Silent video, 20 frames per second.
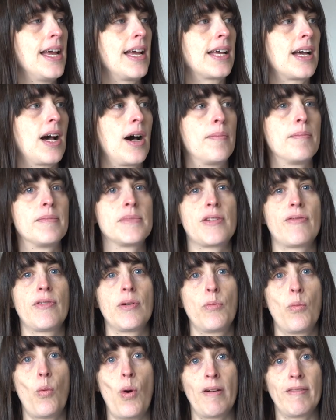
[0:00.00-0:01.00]
comes
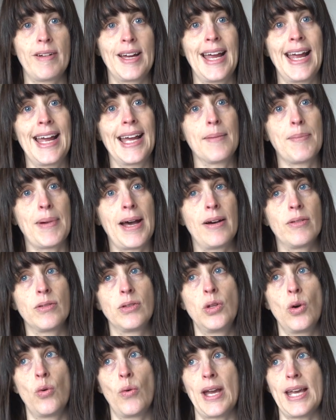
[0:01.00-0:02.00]
from worrying about
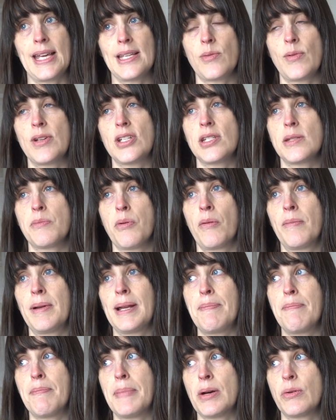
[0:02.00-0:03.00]
noise, which is
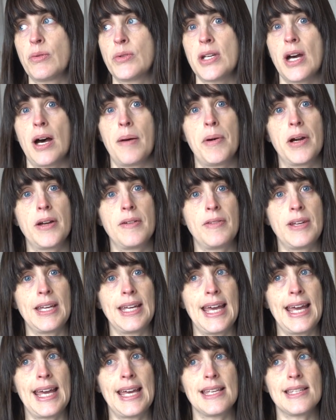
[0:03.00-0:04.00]
probably built up over
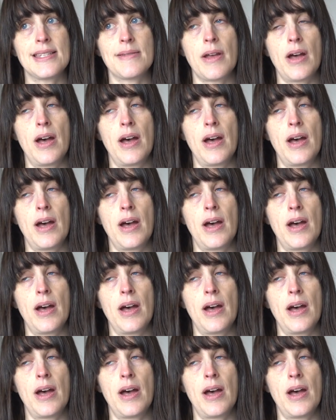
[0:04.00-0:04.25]
years.